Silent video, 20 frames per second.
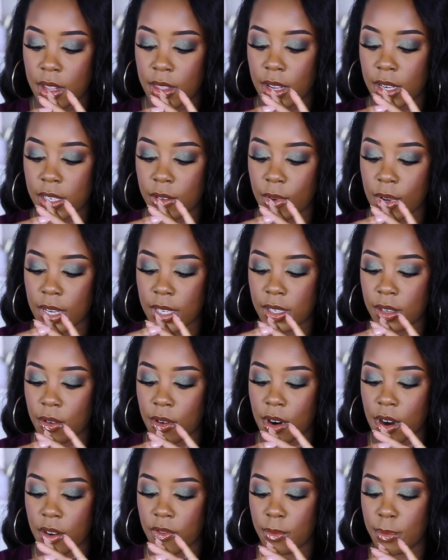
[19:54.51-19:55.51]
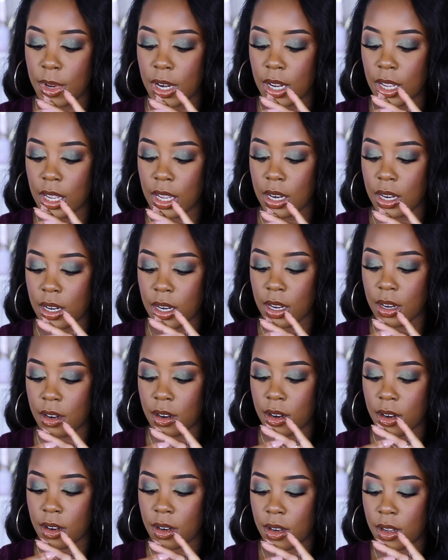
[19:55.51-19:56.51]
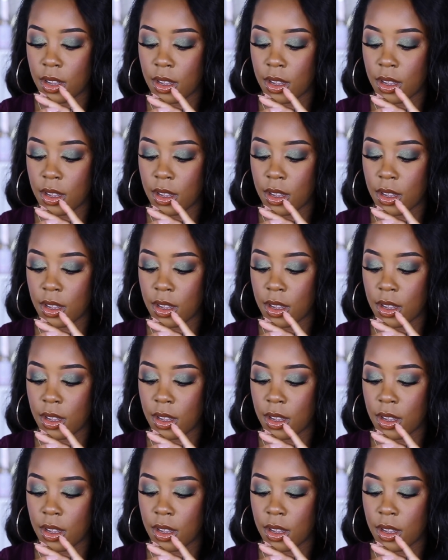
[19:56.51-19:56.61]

That's why it's so hard for me to get in here